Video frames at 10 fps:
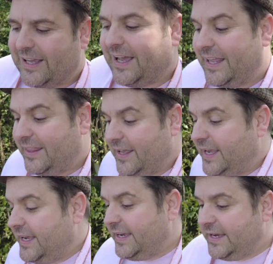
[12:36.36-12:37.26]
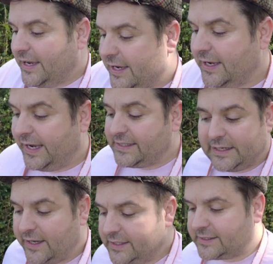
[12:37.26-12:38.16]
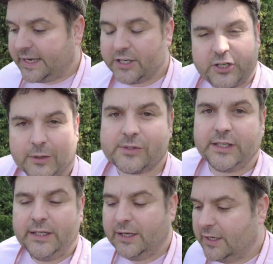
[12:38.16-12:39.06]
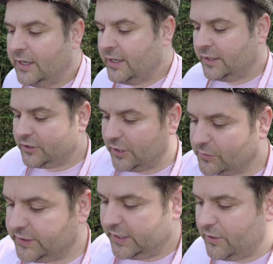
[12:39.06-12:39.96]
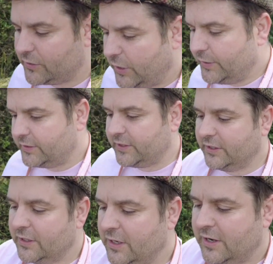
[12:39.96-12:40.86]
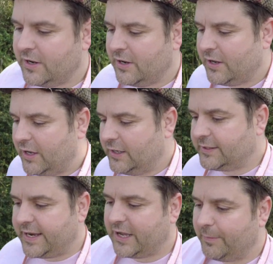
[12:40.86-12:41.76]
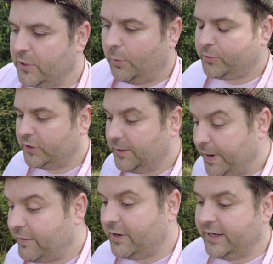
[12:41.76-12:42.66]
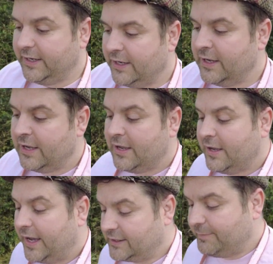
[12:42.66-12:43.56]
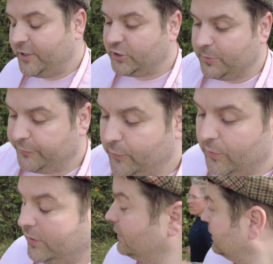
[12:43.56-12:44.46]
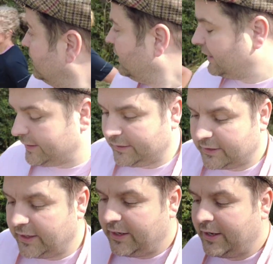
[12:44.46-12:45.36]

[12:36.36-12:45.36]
And that he isn't going to stay at Chelsea. Chelsea are not going to uh, take up the option, apparently. As I mentioned before, I think that